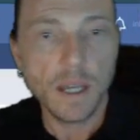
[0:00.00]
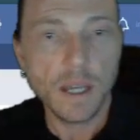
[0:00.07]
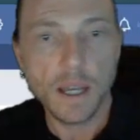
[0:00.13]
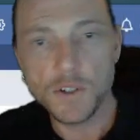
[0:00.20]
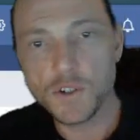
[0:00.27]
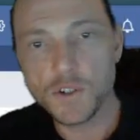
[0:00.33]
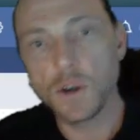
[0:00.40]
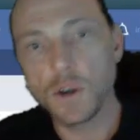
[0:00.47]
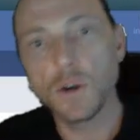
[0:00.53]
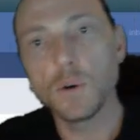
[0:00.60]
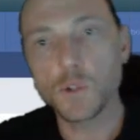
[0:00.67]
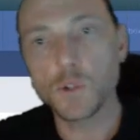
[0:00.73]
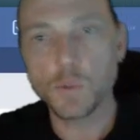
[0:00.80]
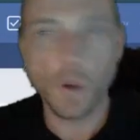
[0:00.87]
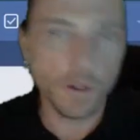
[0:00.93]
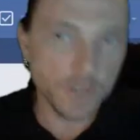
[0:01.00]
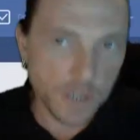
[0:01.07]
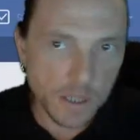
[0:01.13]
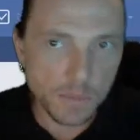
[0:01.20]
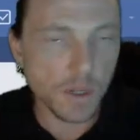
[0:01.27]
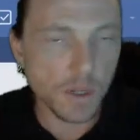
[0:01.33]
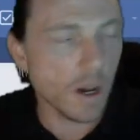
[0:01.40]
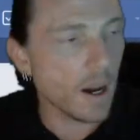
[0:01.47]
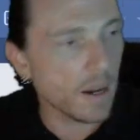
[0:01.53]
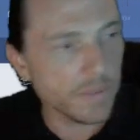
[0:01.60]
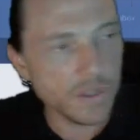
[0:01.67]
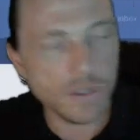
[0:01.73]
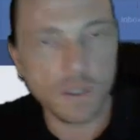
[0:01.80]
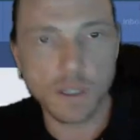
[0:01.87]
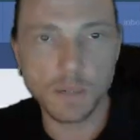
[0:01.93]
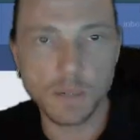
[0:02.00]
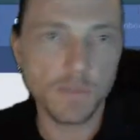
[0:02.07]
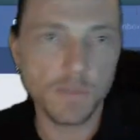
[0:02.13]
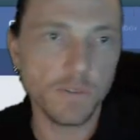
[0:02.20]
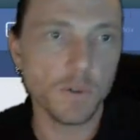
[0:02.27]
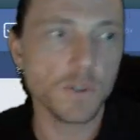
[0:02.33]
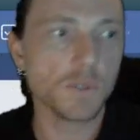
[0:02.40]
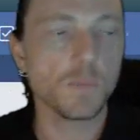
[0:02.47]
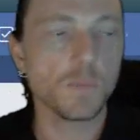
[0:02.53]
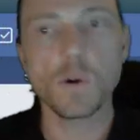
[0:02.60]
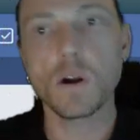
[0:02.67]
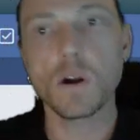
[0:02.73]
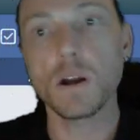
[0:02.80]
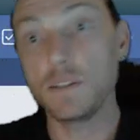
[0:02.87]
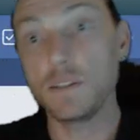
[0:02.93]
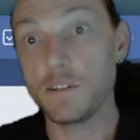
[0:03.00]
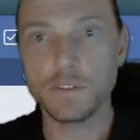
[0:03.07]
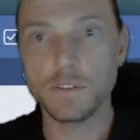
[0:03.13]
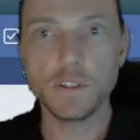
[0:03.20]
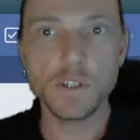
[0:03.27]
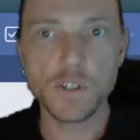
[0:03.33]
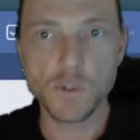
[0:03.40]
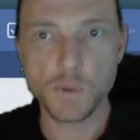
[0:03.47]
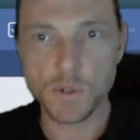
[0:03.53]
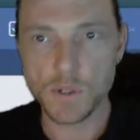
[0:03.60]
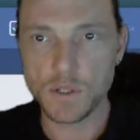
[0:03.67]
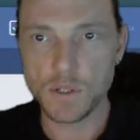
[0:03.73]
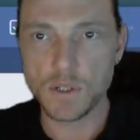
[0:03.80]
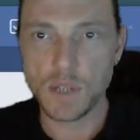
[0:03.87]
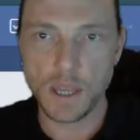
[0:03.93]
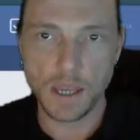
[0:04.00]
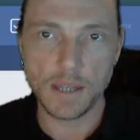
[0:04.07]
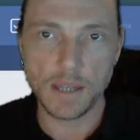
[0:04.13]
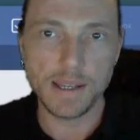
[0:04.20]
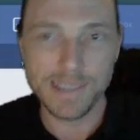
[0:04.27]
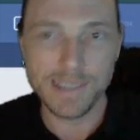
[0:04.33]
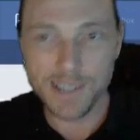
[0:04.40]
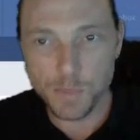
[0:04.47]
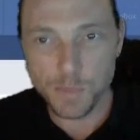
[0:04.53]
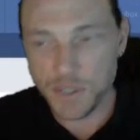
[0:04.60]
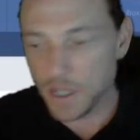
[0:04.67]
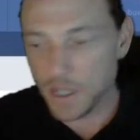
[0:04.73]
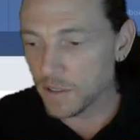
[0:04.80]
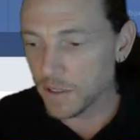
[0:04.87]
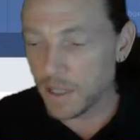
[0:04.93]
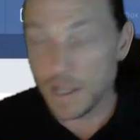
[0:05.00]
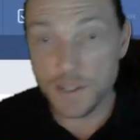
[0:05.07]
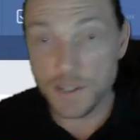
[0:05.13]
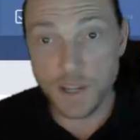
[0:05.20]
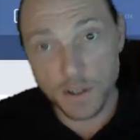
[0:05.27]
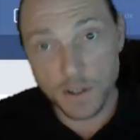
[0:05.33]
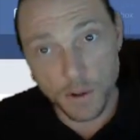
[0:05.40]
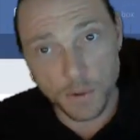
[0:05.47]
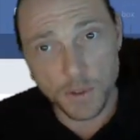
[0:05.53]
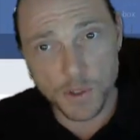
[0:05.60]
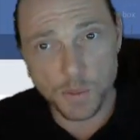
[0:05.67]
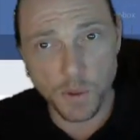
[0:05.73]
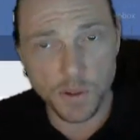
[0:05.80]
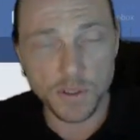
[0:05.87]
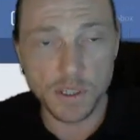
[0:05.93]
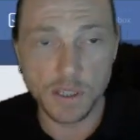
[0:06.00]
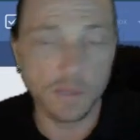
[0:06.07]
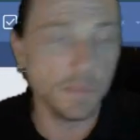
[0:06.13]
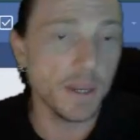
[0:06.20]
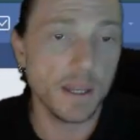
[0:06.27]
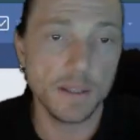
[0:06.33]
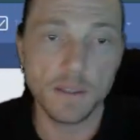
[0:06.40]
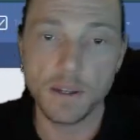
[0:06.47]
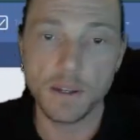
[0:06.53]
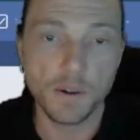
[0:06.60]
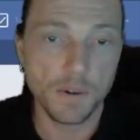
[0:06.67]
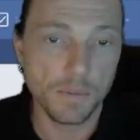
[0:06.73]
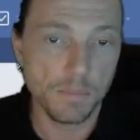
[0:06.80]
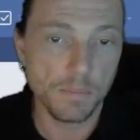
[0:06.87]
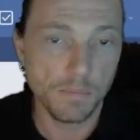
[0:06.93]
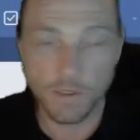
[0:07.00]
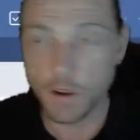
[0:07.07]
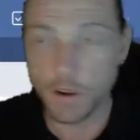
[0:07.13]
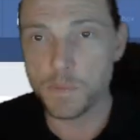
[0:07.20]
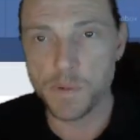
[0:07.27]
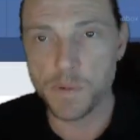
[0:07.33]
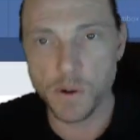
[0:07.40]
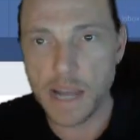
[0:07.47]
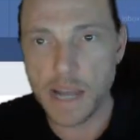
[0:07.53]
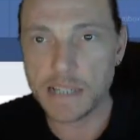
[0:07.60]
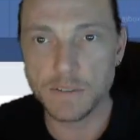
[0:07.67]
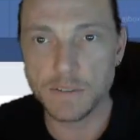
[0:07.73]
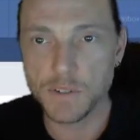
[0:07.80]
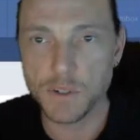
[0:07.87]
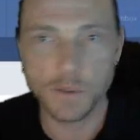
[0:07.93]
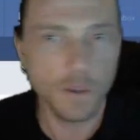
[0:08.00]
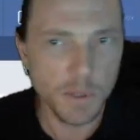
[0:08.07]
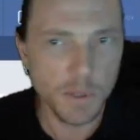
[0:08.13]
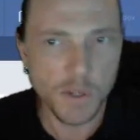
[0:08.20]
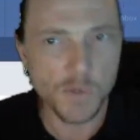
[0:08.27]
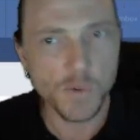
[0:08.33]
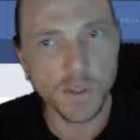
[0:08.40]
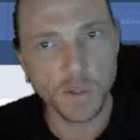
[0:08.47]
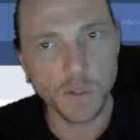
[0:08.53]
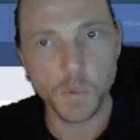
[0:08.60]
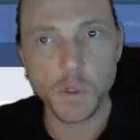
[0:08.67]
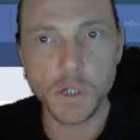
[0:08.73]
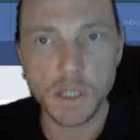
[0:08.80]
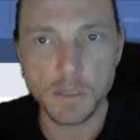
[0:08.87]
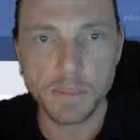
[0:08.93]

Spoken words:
And so small teams obviously going to be focused more on different lead sources. And in this particular case, I know the small team and they're very proactive. So nobody's really worried